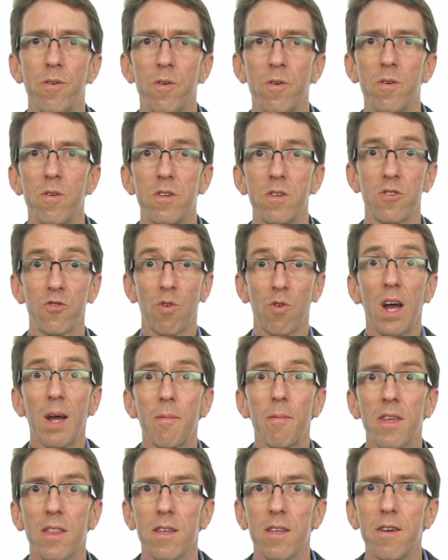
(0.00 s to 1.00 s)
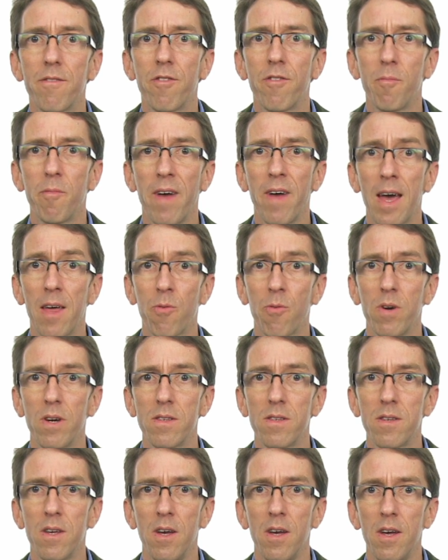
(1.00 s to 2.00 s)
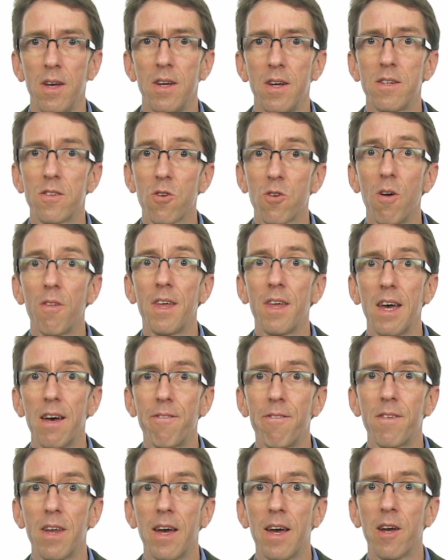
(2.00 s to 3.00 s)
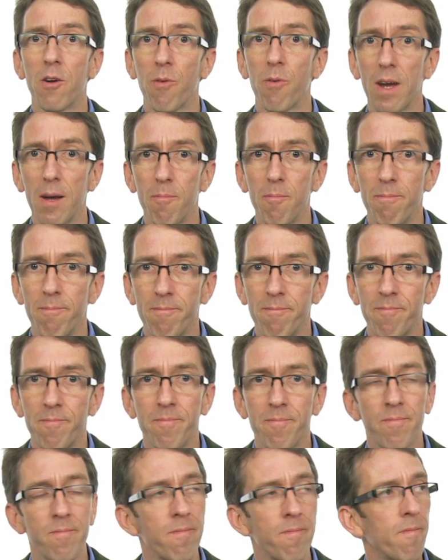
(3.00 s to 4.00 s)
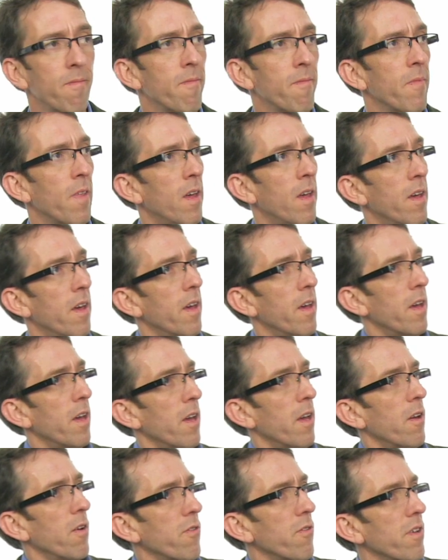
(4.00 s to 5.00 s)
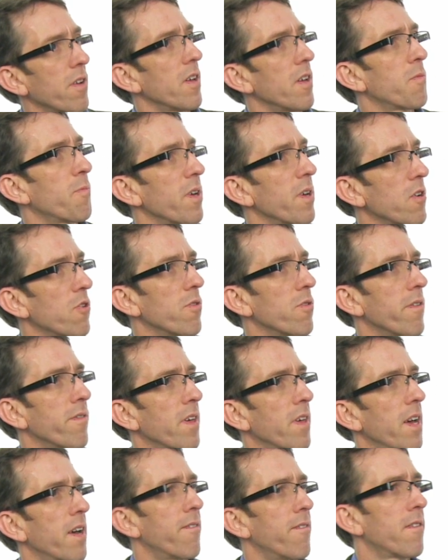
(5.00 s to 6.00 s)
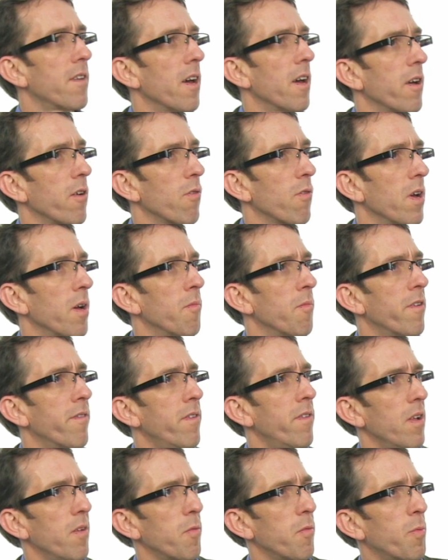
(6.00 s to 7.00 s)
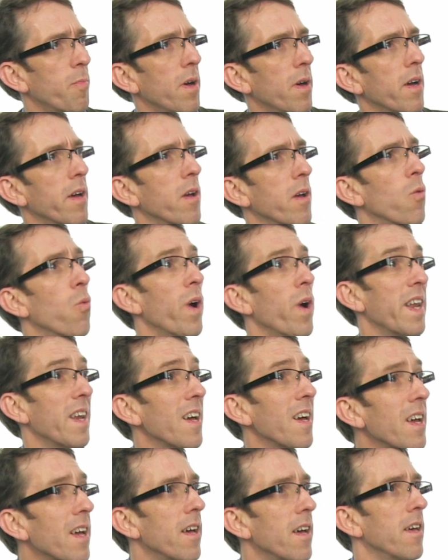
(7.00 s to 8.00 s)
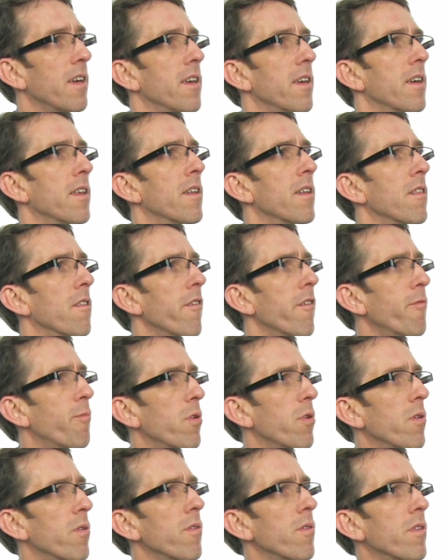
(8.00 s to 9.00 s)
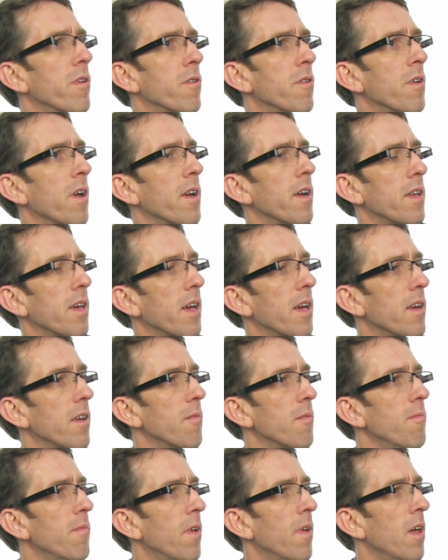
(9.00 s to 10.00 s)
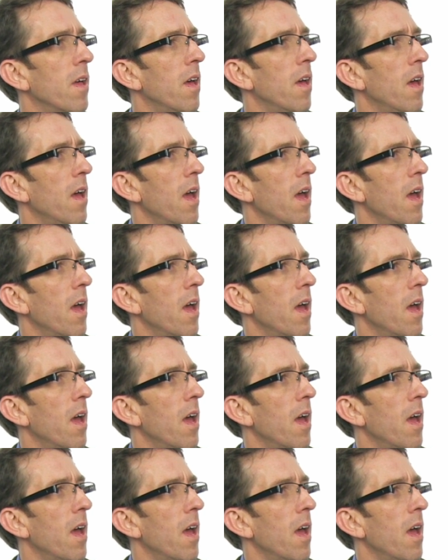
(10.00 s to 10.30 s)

for describing the different pathways. It's called the F diagram. Here's a nice picture of the F diagram developed by Weddick in Loughborough, the United Kingdom.